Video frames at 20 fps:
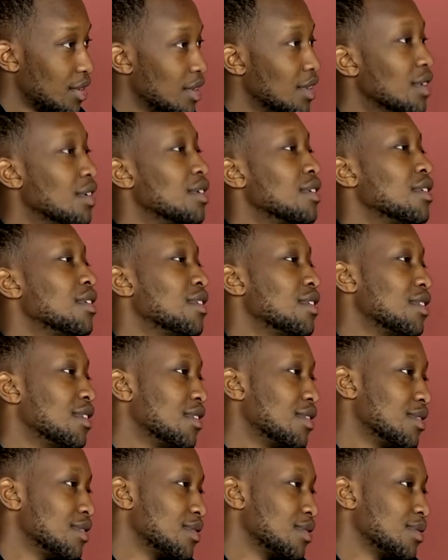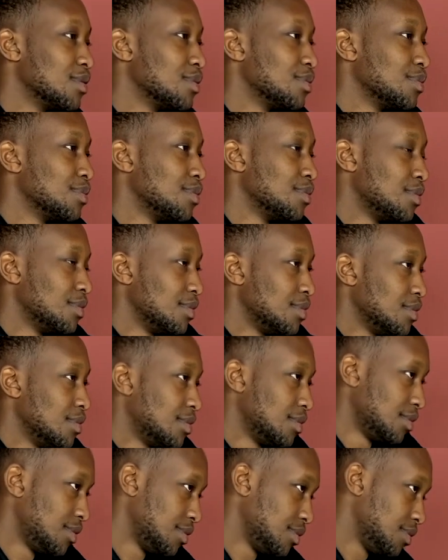Yeah. But
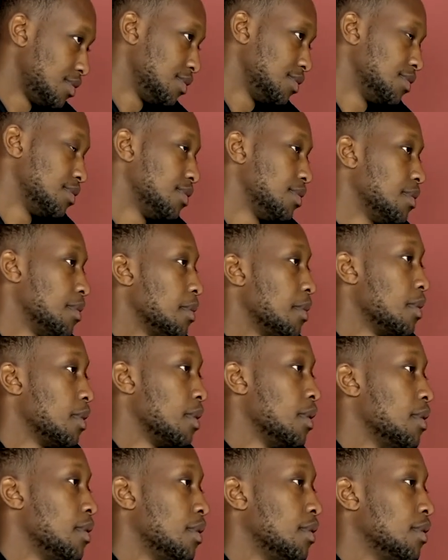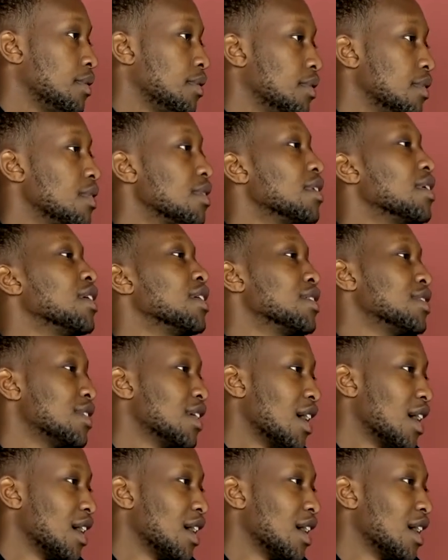the bounce back is what's important.